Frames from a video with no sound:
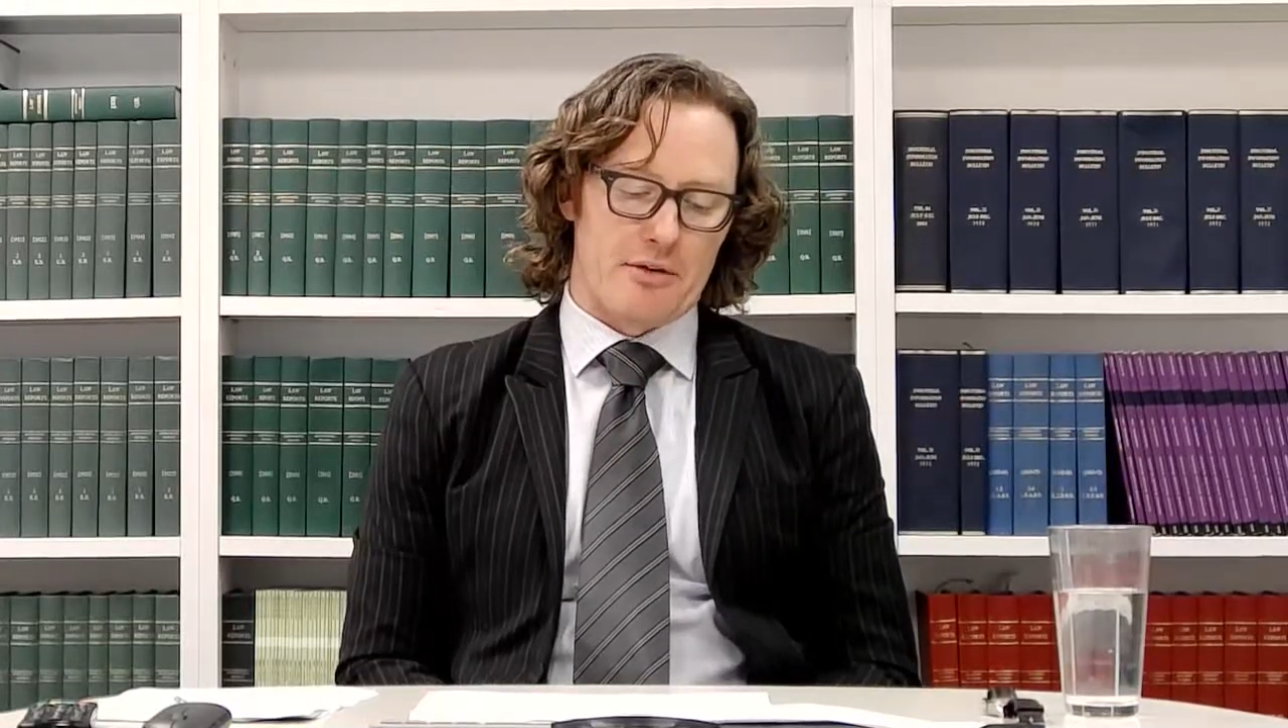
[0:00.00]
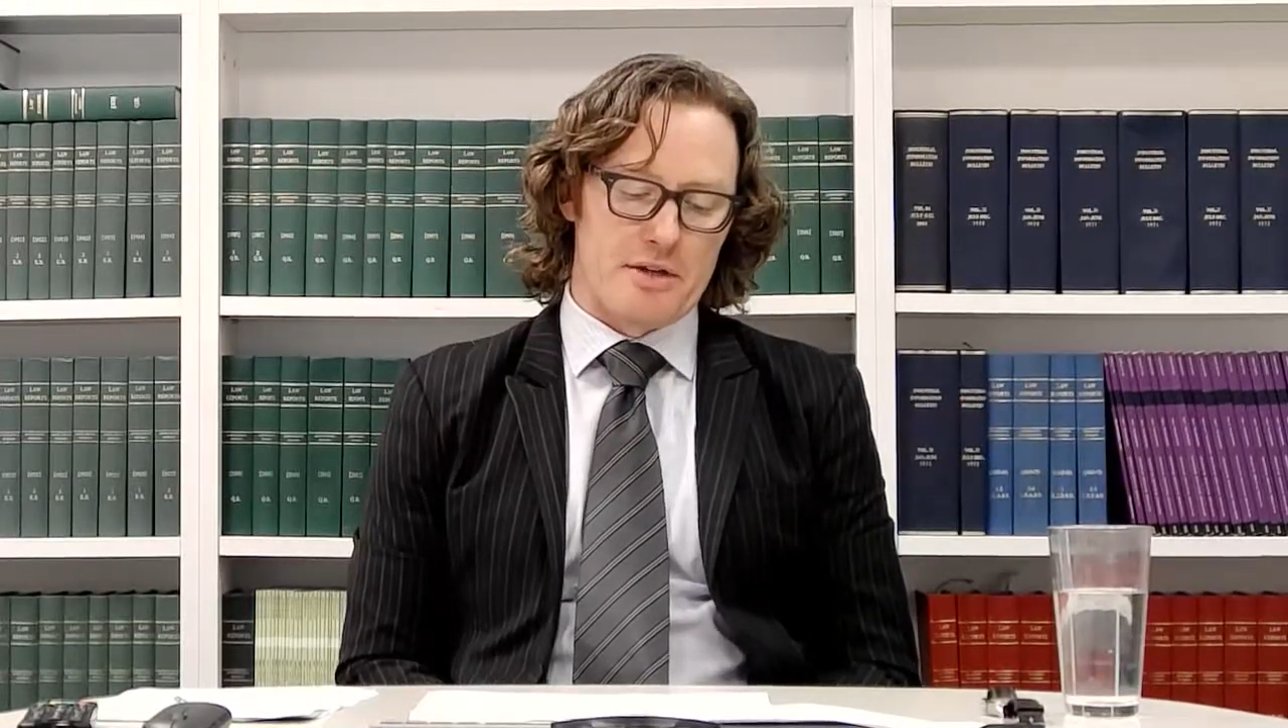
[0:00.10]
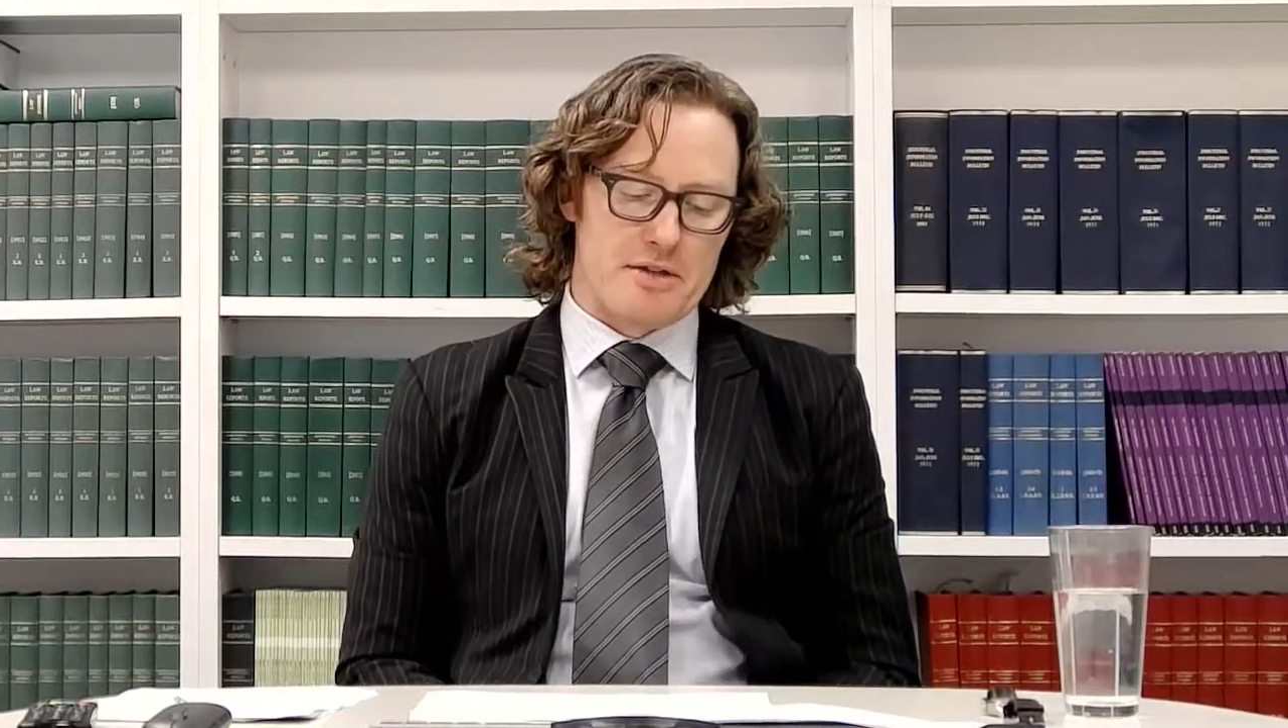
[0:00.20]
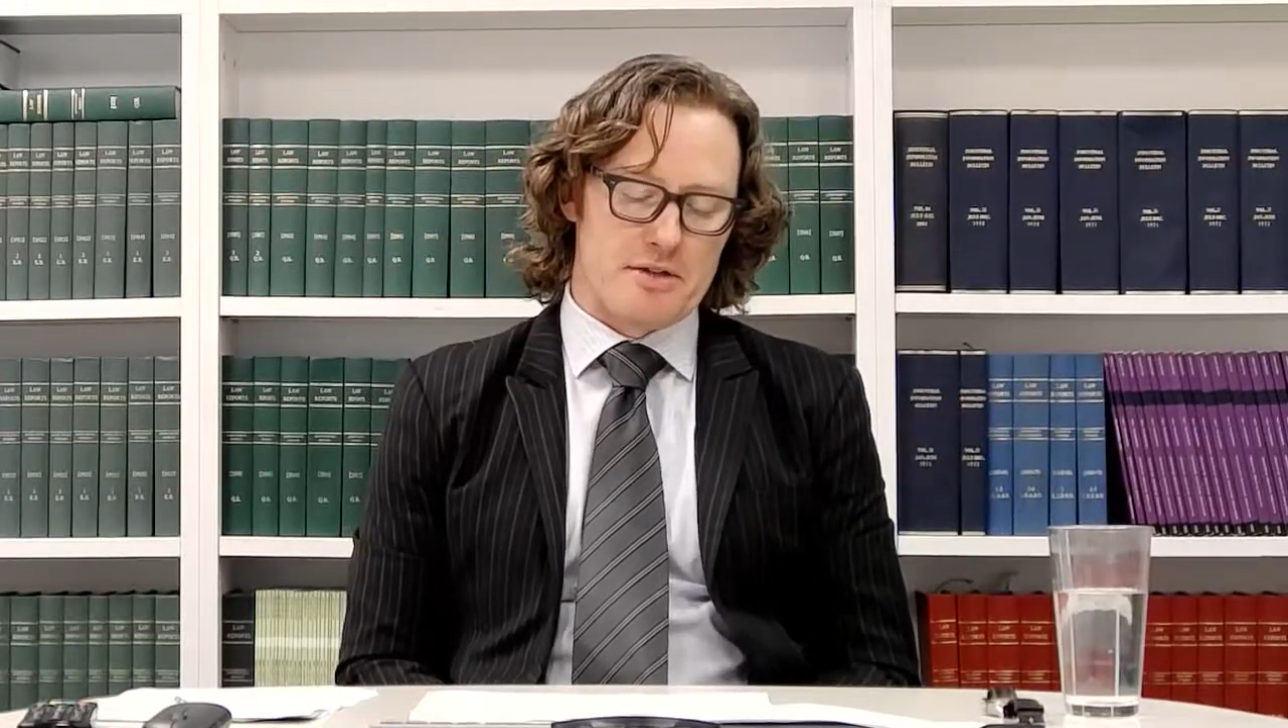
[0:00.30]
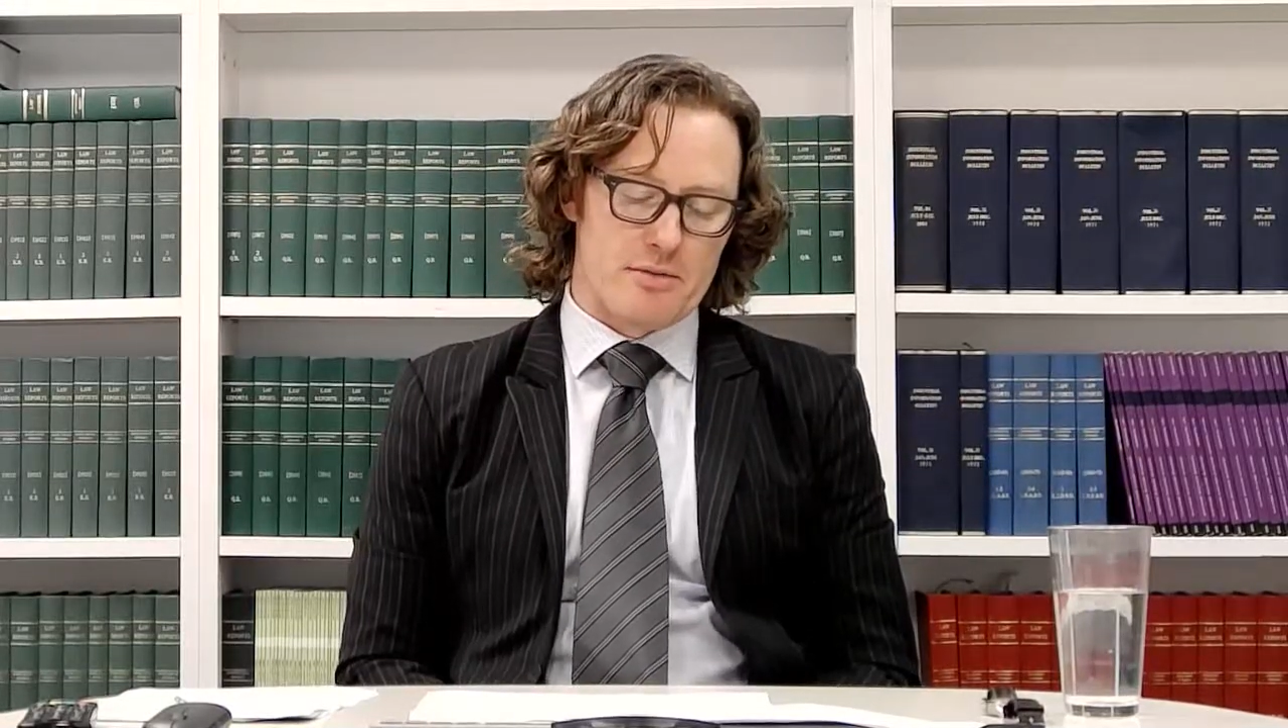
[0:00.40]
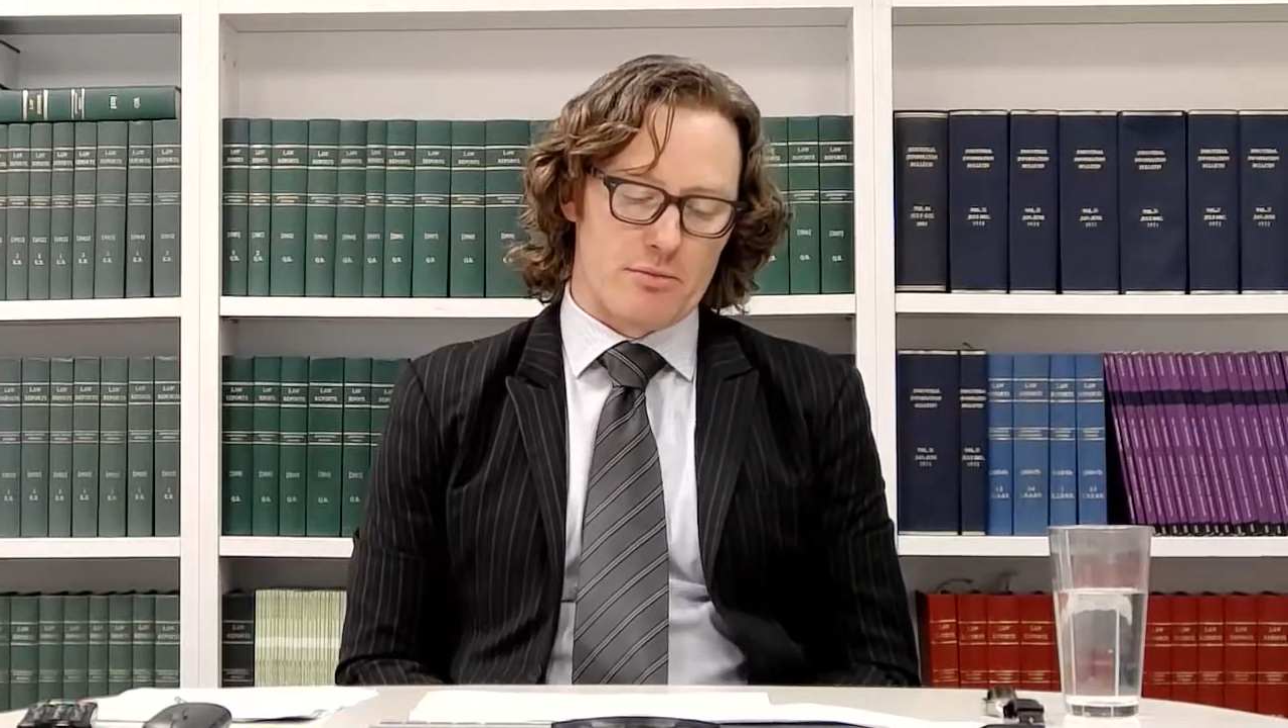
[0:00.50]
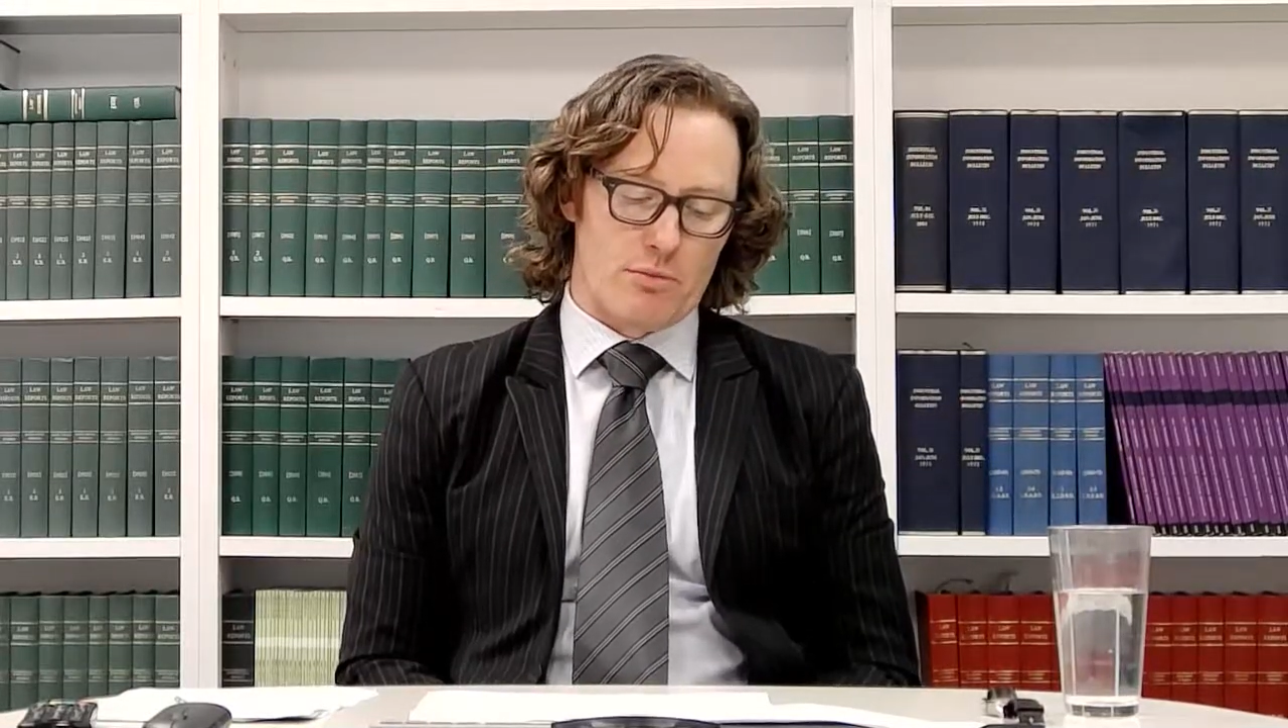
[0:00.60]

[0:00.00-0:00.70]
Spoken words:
is